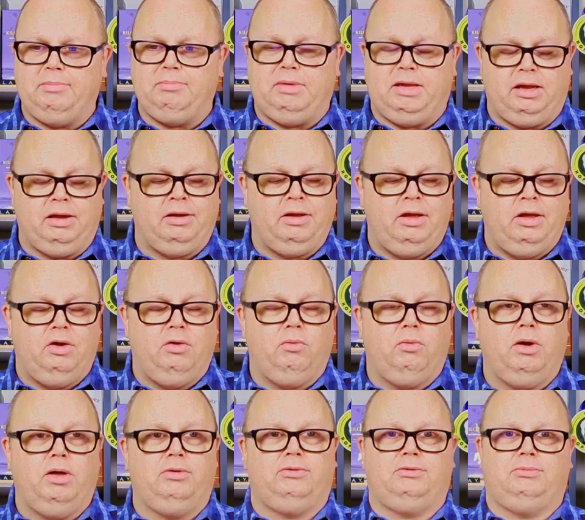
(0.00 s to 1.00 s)
hit me
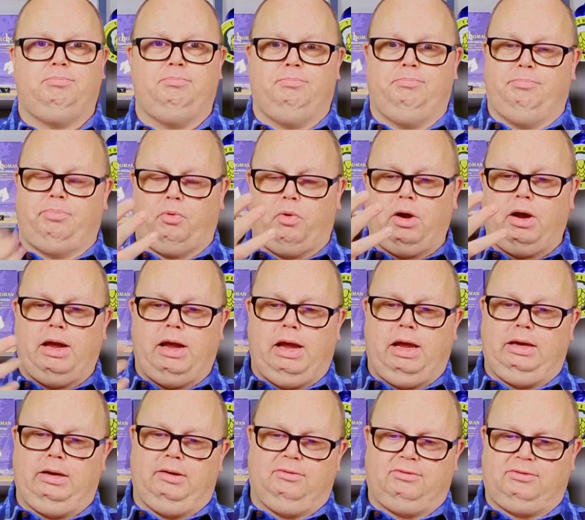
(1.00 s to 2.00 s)
was
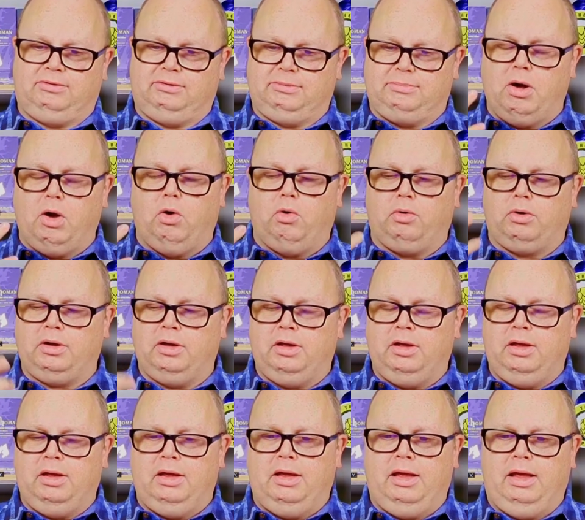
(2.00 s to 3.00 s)
brine and smoke
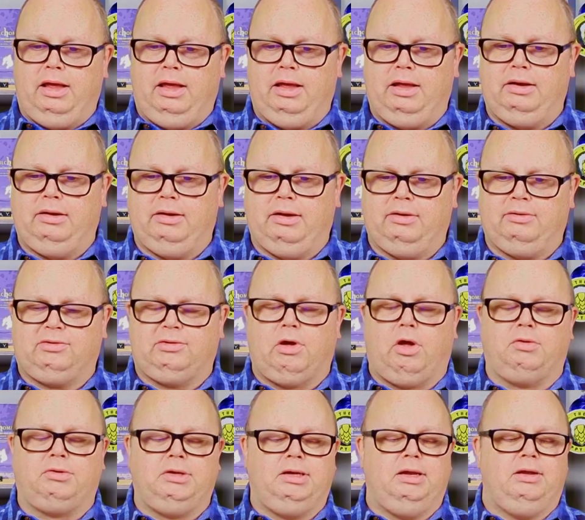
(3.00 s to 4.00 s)
and
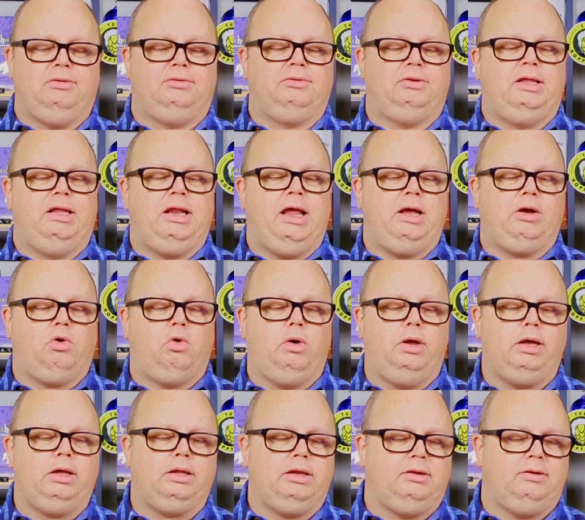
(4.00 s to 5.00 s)
saltiness, and then that
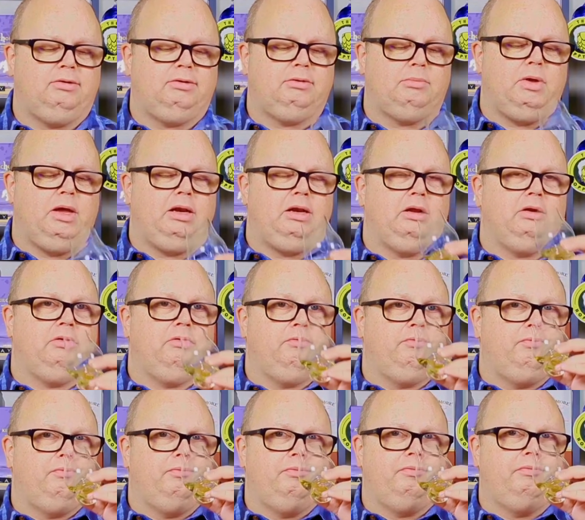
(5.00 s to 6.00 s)
quickly dissipated.
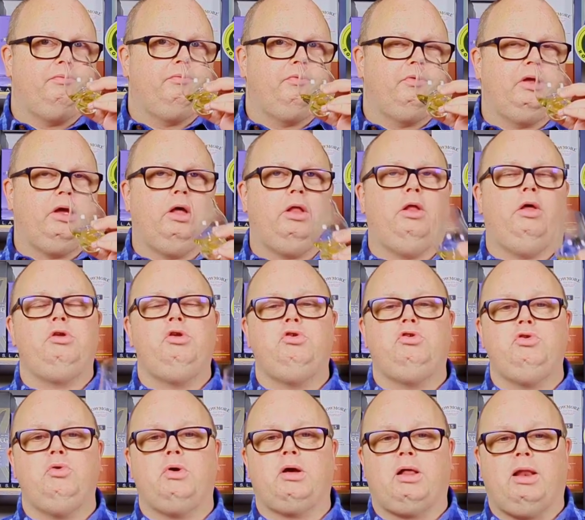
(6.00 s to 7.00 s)
Although you
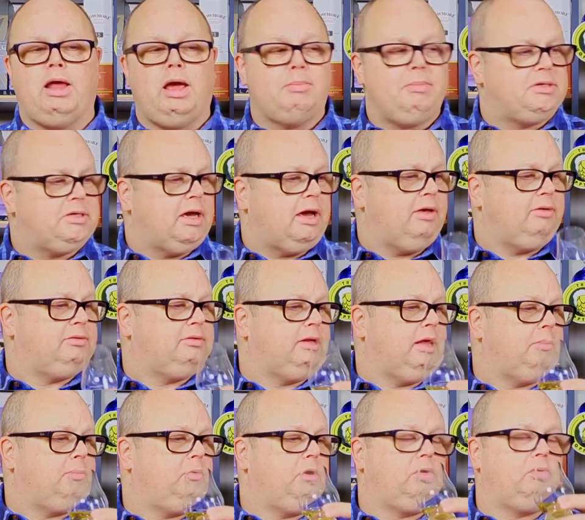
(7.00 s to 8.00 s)
do acclimatize
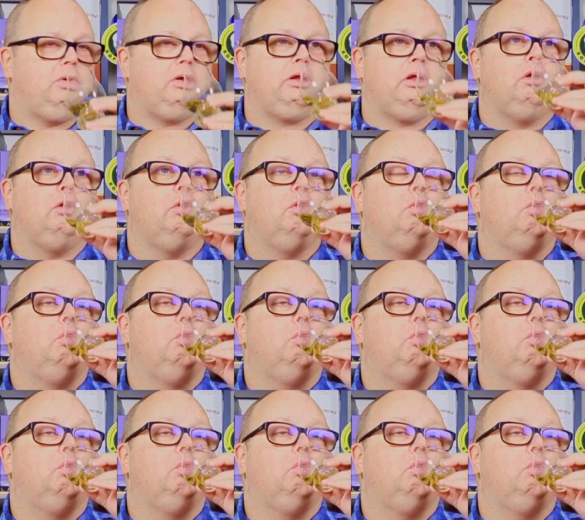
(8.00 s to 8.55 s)
to that pretty quickly.